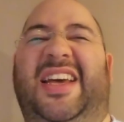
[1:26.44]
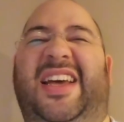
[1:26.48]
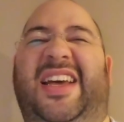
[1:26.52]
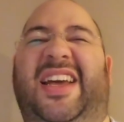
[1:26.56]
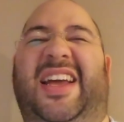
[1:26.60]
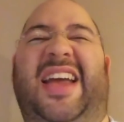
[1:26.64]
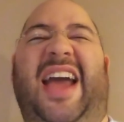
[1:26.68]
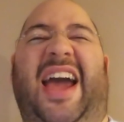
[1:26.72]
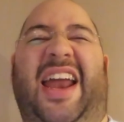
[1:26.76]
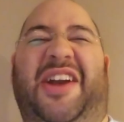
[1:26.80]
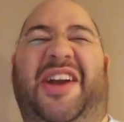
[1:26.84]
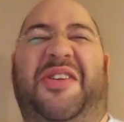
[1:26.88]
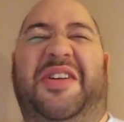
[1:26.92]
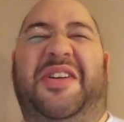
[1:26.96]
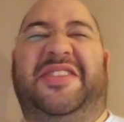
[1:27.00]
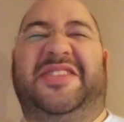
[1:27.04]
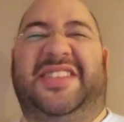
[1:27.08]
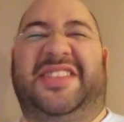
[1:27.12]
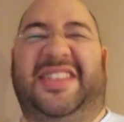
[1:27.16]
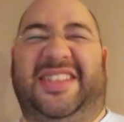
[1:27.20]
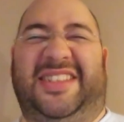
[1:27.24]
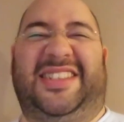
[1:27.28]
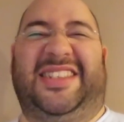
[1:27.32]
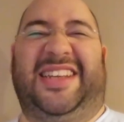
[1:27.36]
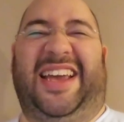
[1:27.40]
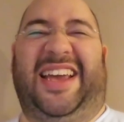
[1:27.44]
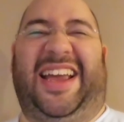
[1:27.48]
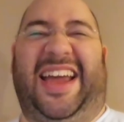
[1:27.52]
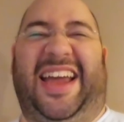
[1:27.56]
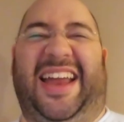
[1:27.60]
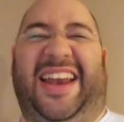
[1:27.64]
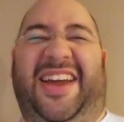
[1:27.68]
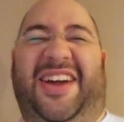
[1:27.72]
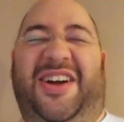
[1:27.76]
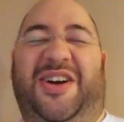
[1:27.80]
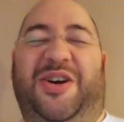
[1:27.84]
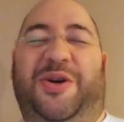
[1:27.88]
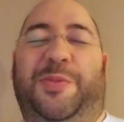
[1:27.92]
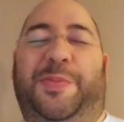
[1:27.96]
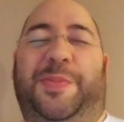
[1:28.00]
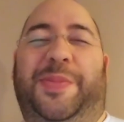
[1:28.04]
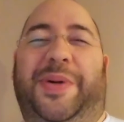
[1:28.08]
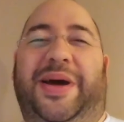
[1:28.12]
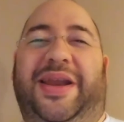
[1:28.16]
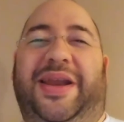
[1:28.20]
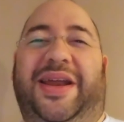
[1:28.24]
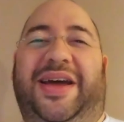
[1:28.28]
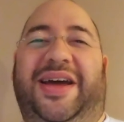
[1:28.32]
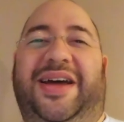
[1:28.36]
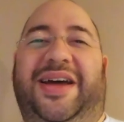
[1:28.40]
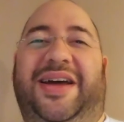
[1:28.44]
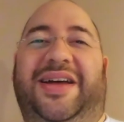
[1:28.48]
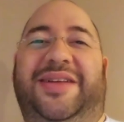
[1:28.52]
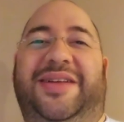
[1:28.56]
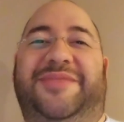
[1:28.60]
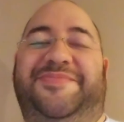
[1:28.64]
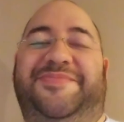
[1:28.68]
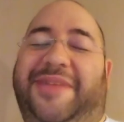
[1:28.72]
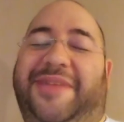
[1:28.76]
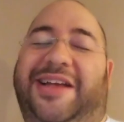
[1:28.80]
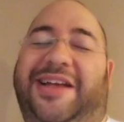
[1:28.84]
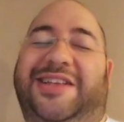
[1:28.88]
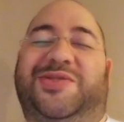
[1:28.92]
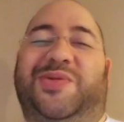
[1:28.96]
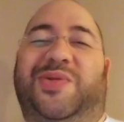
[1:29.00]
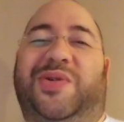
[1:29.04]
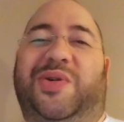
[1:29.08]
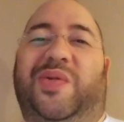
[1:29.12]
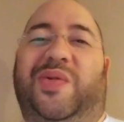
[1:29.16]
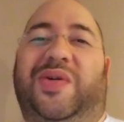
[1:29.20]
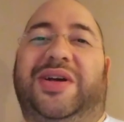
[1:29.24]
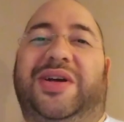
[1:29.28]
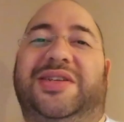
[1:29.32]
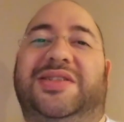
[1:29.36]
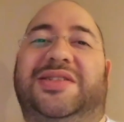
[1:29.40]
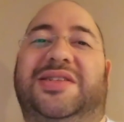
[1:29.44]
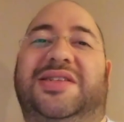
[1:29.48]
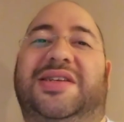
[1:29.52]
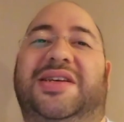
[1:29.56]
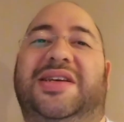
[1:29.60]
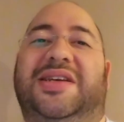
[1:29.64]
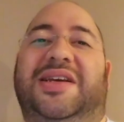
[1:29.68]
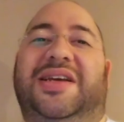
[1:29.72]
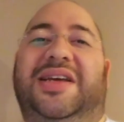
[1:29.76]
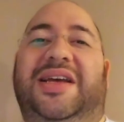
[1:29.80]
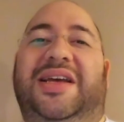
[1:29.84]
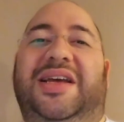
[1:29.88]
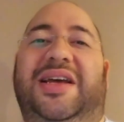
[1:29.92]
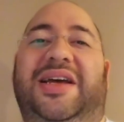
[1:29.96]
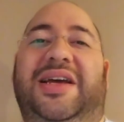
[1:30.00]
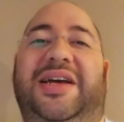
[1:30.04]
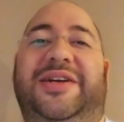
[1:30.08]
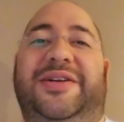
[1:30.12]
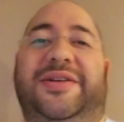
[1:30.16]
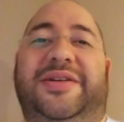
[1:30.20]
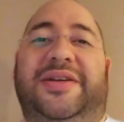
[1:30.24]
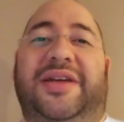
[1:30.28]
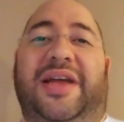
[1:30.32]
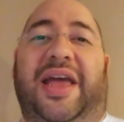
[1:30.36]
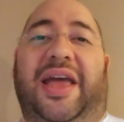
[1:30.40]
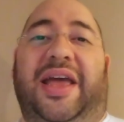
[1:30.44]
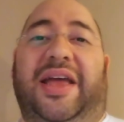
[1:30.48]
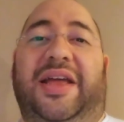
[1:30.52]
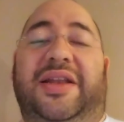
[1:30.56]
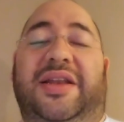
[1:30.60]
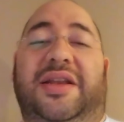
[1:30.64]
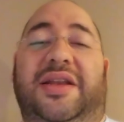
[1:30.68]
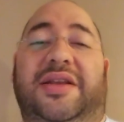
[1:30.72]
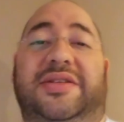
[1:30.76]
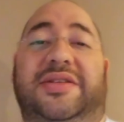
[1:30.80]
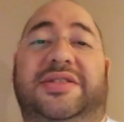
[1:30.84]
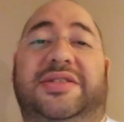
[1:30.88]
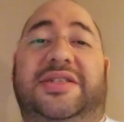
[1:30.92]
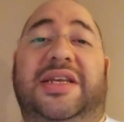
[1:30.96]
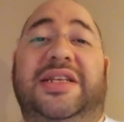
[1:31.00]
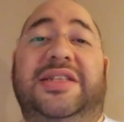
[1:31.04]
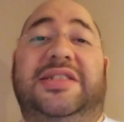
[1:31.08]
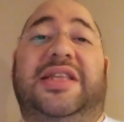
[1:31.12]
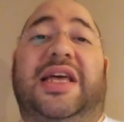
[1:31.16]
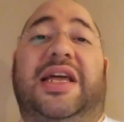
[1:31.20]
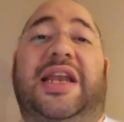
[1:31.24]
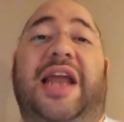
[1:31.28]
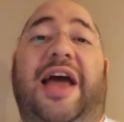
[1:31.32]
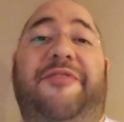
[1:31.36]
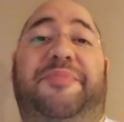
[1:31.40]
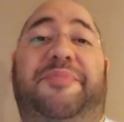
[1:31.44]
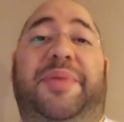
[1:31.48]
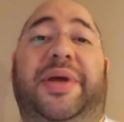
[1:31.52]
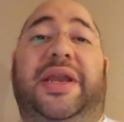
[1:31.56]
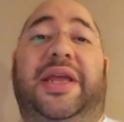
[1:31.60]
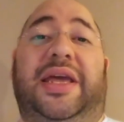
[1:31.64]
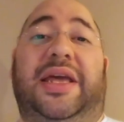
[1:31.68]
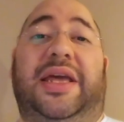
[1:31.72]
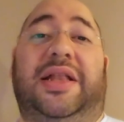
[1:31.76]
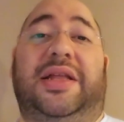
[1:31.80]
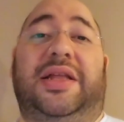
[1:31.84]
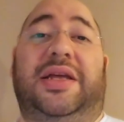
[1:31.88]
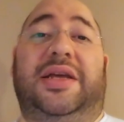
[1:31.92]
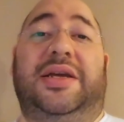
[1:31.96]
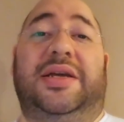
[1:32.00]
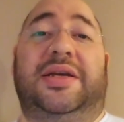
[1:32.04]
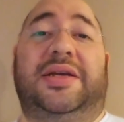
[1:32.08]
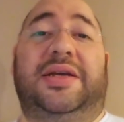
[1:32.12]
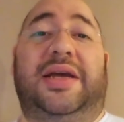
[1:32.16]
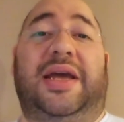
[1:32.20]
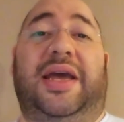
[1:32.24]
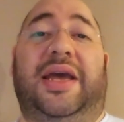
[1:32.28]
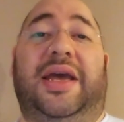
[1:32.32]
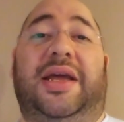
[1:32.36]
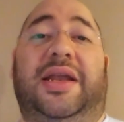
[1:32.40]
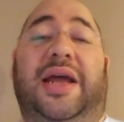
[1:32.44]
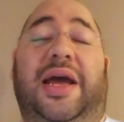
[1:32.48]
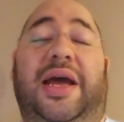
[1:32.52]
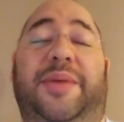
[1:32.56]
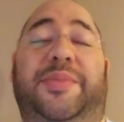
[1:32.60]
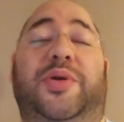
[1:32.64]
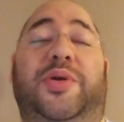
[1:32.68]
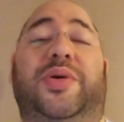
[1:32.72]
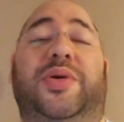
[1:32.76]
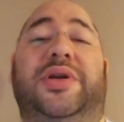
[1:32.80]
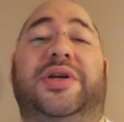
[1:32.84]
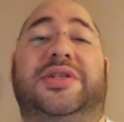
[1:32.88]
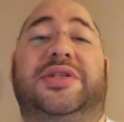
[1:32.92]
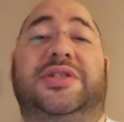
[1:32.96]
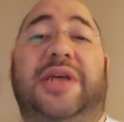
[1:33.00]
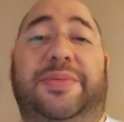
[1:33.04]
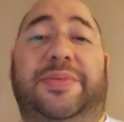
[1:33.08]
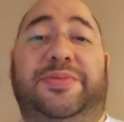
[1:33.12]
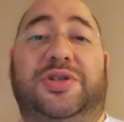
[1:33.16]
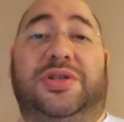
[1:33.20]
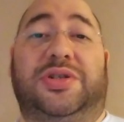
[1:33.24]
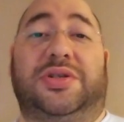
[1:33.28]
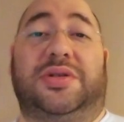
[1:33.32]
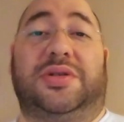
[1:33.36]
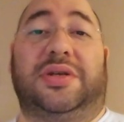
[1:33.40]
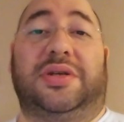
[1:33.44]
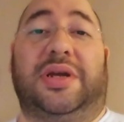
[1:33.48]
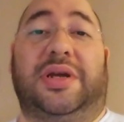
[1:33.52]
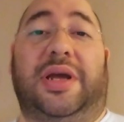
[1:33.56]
Kind of gross and sick, I know, but that's what it was. And since then, I've been healing, and I'm doing exceptional.